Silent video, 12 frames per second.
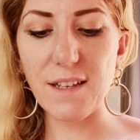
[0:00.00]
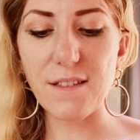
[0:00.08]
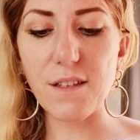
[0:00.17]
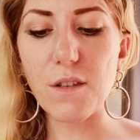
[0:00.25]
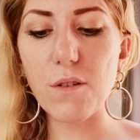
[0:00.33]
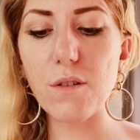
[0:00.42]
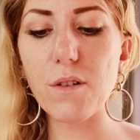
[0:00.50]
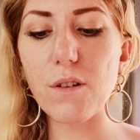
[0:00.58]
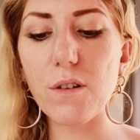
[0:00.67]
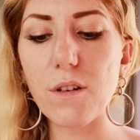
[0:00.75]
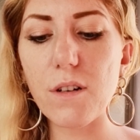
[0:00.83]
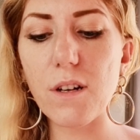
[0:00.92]
So
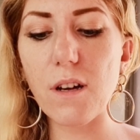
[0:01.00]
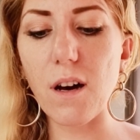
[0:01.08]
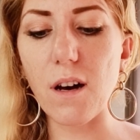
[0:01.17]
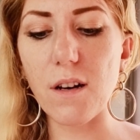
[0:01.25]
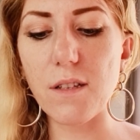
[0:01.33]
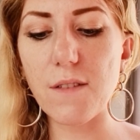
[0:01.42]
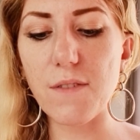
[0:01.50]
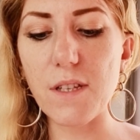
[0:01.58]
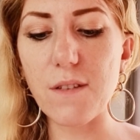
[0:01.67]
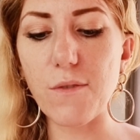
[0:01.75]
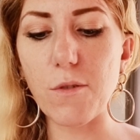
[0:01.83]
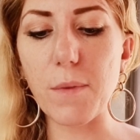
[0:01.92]
your cards for
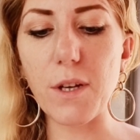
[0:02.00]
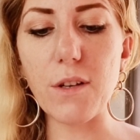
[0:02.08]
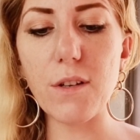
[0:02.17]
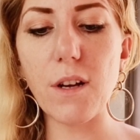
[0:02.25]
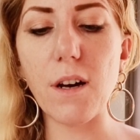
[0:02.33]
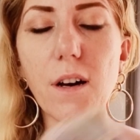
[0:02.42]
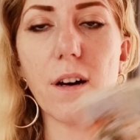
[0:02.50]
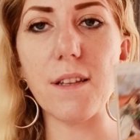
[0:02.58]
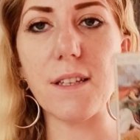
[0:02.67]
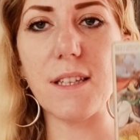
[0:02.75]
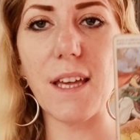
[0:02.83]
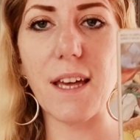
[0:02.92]
this full moon are
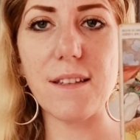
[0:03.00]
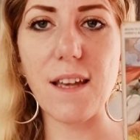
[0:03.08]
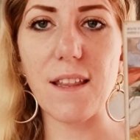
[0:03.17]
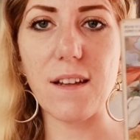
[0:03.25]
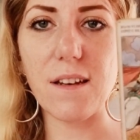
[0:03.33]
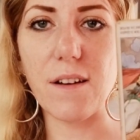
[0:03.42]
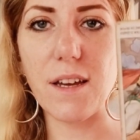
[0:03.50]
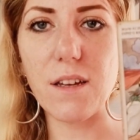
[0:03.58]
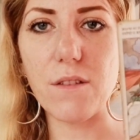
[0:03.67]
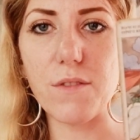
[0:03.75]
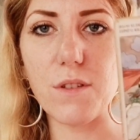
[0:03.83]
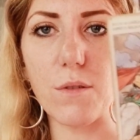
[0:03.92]
the Six and the Knight
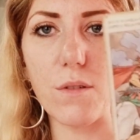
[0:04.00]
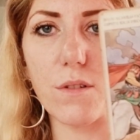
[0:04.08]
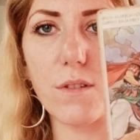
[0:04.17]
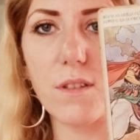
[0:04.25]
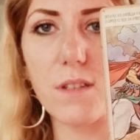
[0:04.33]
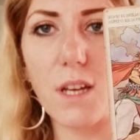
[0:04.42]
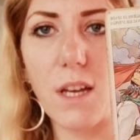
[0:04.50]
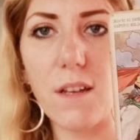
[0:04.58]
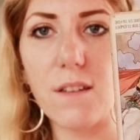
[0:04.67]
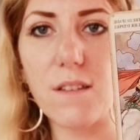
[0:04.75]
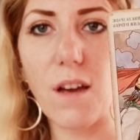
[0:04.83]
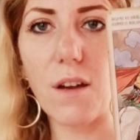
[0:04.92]
of Swords.
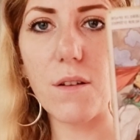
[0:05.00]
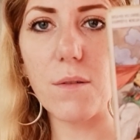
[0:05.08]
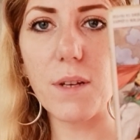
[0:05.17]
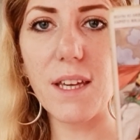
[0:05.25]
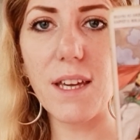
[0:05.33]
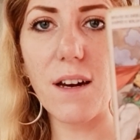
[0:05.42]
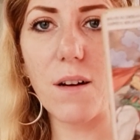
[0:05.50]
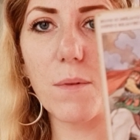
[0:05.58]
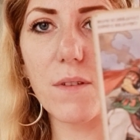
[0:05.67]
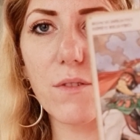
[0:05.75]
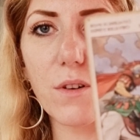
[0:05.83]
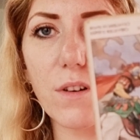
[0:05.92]
So here
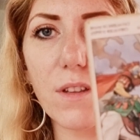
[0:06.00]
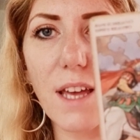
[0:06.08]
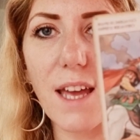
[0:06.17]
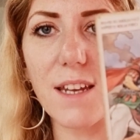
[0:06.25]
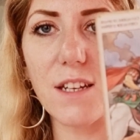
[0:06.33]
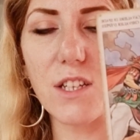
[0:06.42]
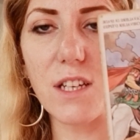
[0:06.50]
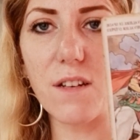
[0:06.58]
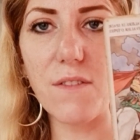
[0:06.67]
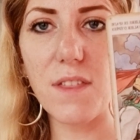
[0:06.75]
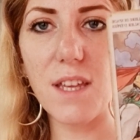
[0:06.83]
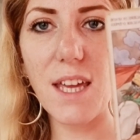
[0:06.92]
we've got the energy
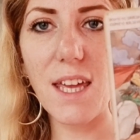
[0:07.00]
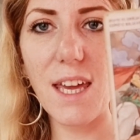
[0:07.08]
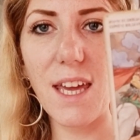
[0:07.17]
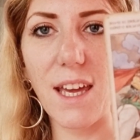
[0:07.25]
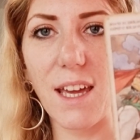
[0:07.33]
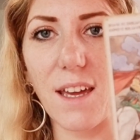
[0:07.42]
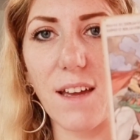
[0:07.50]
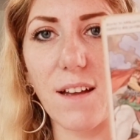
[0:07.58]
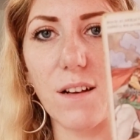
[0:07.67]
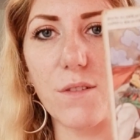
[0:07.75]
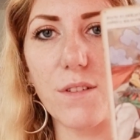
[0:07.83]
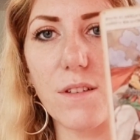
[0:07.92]
of
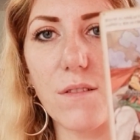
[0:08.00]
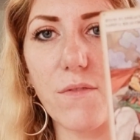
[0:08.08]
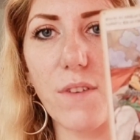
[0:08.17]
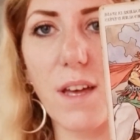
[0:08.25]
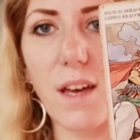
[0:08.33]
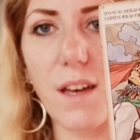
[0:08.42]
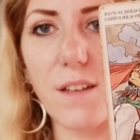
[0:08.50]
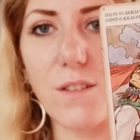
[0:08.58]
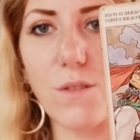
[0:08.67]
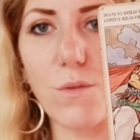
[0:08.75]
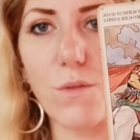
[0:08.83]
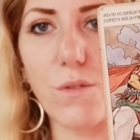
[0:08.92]
thinking, lots of uh,
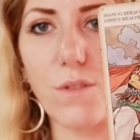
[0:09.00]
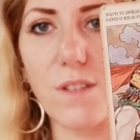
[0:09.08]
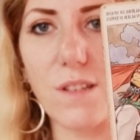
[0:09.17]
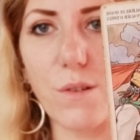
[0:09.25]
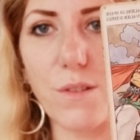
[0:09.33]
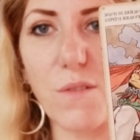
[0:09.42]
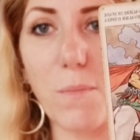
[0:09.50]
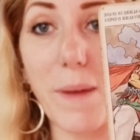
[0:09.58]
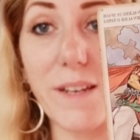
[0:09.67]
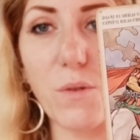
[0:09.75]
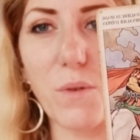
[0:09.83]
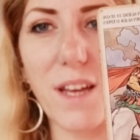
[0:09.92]
swords, lots of
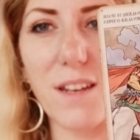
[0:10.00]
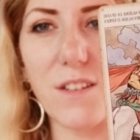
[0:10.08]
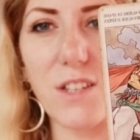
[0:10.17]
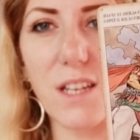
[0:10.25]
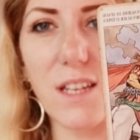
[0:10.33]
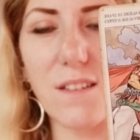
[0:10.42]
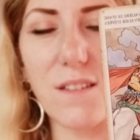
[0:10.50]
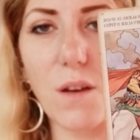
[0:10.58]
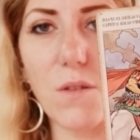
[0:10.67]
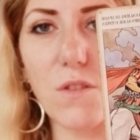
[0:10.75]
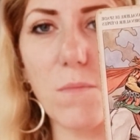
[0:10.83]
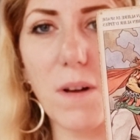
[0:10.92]
mental energy. So
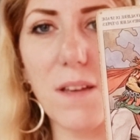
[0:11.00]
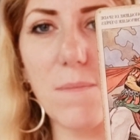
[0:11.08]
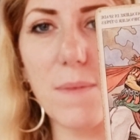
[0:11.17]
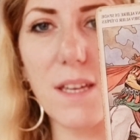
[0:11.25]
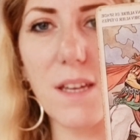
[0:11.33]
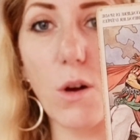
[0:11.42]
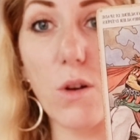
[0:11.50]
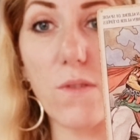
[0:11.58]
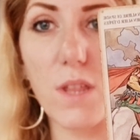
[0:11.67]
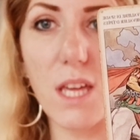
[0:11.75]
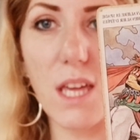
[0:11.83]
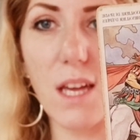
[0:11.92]
you might be
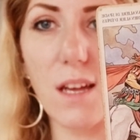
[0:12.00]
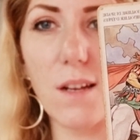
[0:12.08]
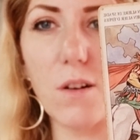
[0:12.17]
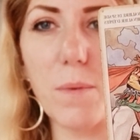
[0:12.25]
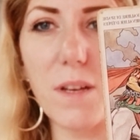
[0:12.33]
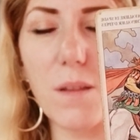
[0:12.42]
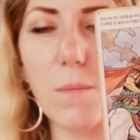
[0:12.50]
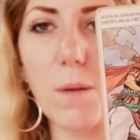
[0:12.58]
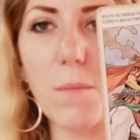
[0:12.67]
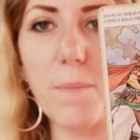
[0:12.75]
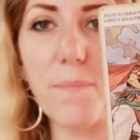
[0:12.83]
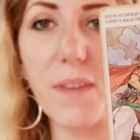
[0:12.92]
overthinking a little bit at the
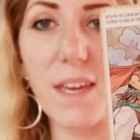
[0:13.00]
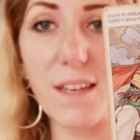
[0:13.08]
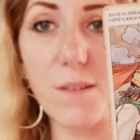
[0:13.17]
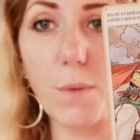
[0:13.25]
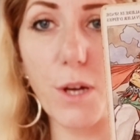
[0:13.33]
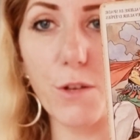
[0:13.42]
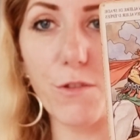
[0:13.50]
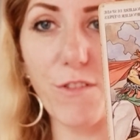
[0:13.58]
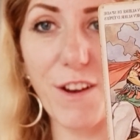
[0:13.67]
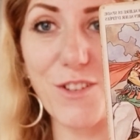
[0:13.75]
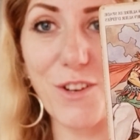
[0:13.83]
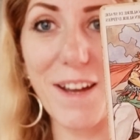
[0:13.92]
moment. It is Mercury
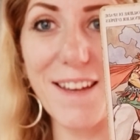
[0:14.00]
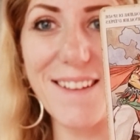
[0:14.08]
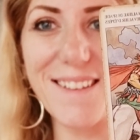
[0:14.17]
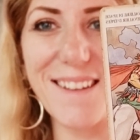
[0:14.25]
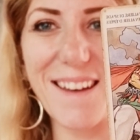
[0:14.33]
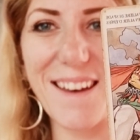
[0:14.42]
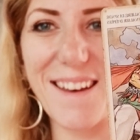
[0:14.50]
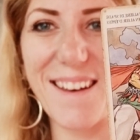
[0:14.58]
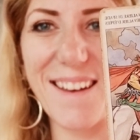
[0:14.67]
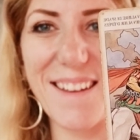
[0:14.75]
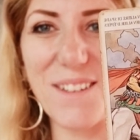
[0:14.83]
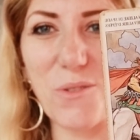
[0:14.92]
retrograde
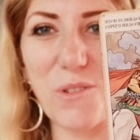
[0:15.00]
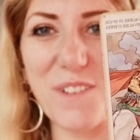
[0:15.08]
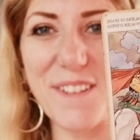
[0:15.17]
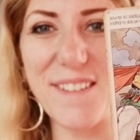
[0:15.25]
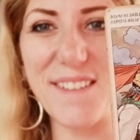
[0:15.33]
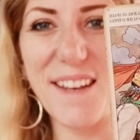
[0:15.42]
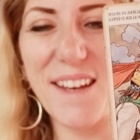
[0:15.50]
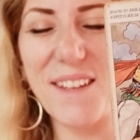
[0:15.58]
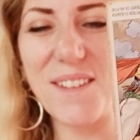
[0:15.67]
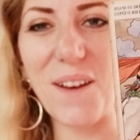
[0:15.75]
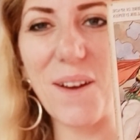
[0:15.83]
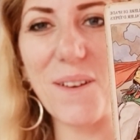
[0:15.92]
uh, in Taurus,
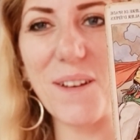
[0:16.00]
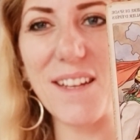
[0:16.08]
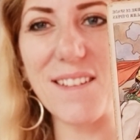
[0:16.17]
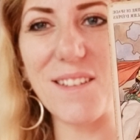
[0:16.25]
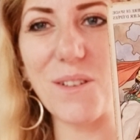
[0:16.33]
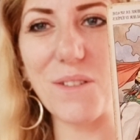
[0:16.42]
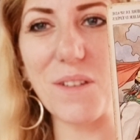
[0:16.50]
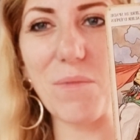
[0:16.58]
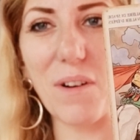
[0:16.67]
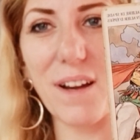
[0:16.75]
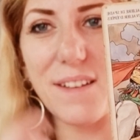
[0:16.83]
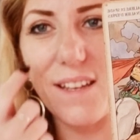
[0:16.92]
so it's not
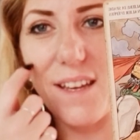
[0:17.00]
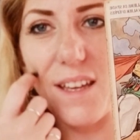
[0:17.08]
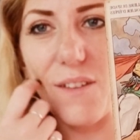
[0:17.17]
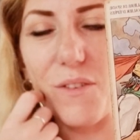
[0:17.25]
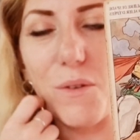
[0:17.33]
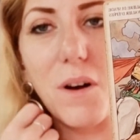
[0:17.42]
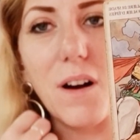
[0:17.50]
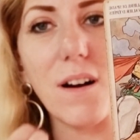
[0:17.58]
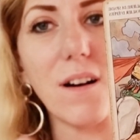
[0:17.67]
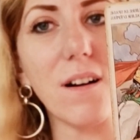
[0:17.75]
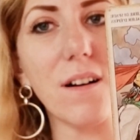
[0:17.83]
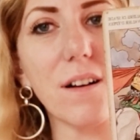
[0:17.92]
surprising if you
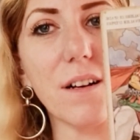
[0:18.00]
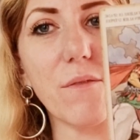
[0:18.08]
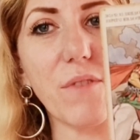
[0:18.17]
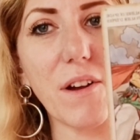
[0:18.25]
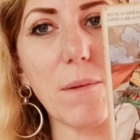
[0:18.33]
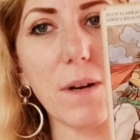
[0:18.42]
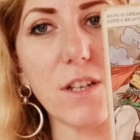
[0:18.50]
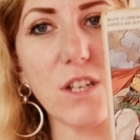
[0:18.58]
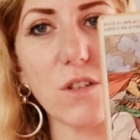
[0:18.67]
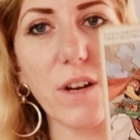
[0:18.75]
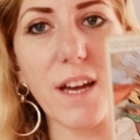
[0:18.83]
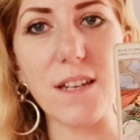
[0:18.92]
are very much
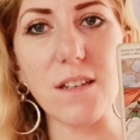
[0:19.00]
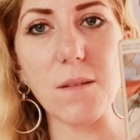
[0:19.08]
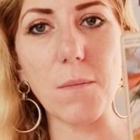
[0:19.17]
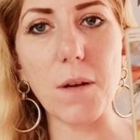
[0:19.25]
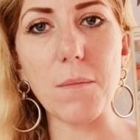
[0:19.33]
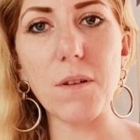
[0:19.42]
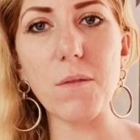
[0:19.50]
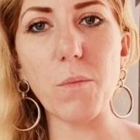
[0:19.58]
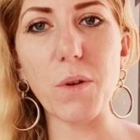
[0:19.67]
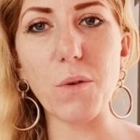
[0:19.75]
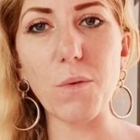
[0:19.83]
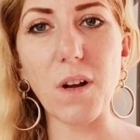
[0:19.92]
in your head at the moment.
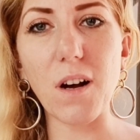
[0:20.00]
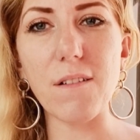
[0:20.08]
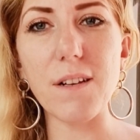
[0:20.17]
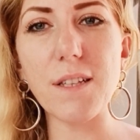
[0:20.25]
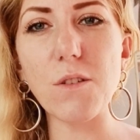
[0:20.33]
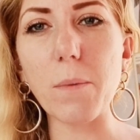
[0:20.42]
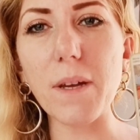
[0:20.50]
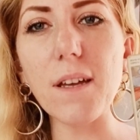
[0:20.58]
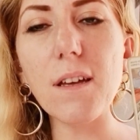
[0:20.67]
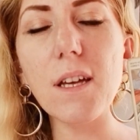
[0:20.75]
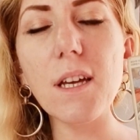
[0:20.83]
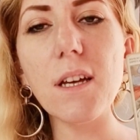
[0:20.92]
We all are a little
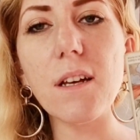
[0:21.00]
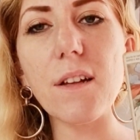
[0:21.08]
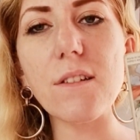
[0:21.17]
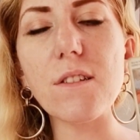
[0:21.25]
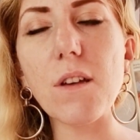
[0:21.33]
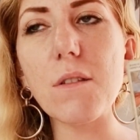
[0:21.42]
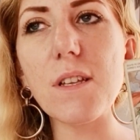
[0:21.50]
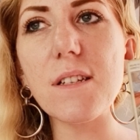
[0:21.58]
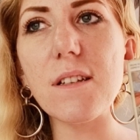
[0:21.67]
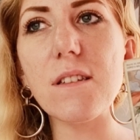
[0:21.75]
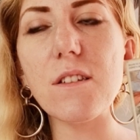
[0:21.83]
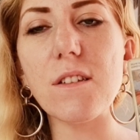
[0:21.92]
bit. And so
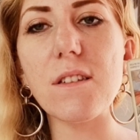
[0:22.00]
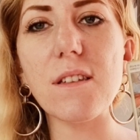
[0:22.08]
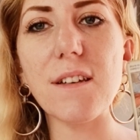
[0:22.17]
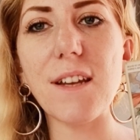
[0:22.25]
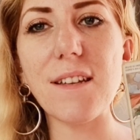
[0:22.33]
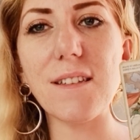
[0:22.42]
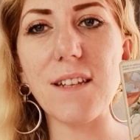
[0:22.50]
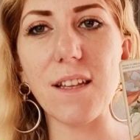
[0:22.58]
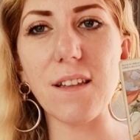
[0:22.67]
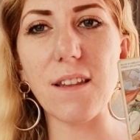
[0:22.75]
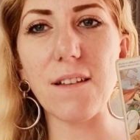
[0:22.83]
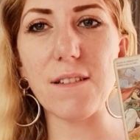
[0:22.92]
this is just
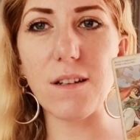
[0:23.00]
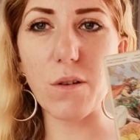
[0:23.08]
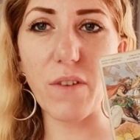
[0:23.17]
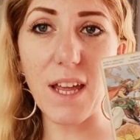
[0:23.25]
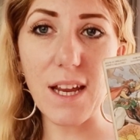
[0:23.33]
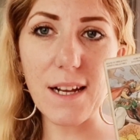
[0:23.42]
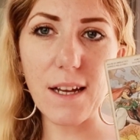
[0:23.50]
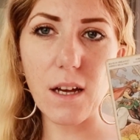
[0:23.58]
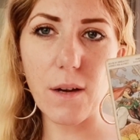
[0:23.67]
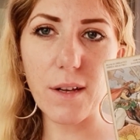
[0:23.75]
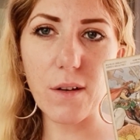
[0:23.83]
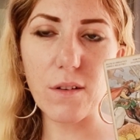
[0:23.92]
suggesting that there is a lot of healing
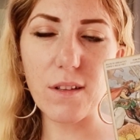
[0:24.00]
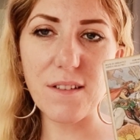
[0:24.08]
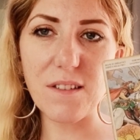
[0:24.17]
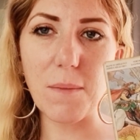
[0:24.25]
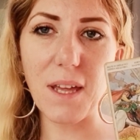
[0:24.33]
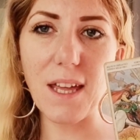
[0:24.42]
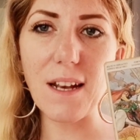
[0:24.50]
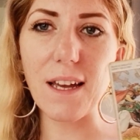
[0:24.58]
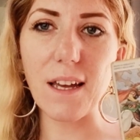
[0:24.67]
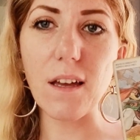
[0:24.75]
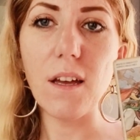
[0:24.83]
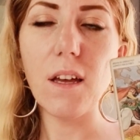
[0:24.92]
going on. There's some
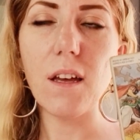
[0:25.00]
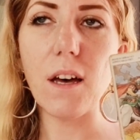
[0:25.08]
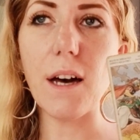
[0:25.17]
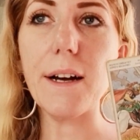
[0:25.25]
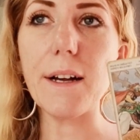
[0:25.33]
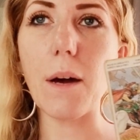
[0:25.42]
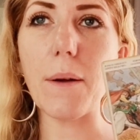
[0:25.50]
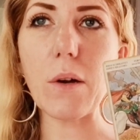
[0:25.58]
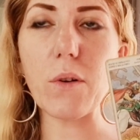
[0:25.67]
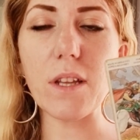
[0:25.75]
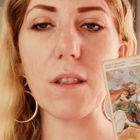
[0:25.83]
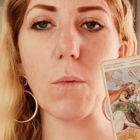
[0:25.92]
healing uh, going
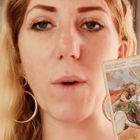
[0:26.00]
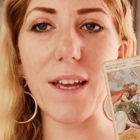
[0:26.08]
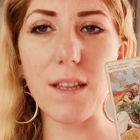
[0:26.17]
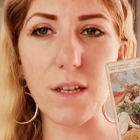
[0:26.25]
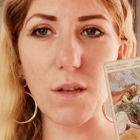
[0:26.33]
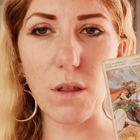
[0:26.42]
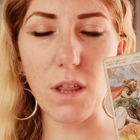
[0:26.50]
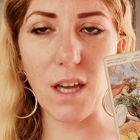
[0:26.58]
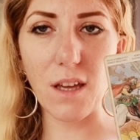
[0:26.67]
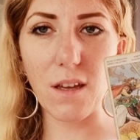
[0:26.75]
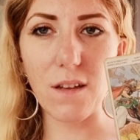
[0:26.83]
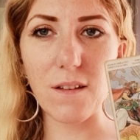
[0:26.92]
on in the way that you
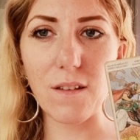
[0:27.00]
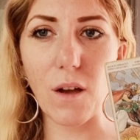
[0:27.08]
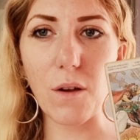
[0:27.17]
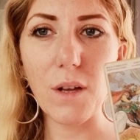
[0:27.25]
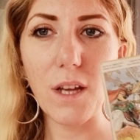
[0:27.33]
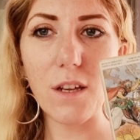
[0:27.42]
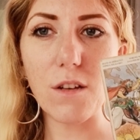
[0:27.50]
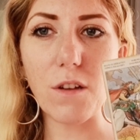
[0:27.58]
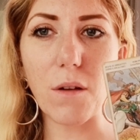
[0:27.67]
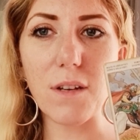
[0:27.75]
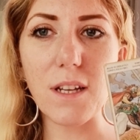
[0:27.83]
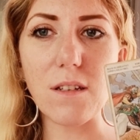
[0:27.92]
think. And so you
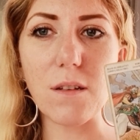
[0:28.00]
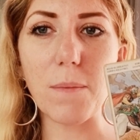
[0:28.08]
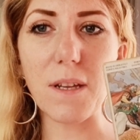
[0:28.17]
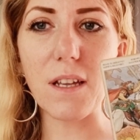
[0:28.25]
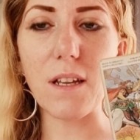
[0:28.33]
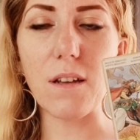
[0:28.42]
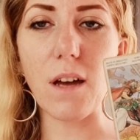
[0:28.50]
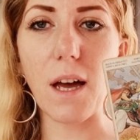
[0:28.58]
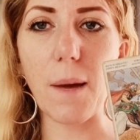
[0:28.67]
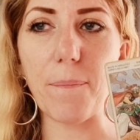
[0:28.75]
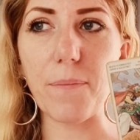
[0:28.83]
don't need to be. Um,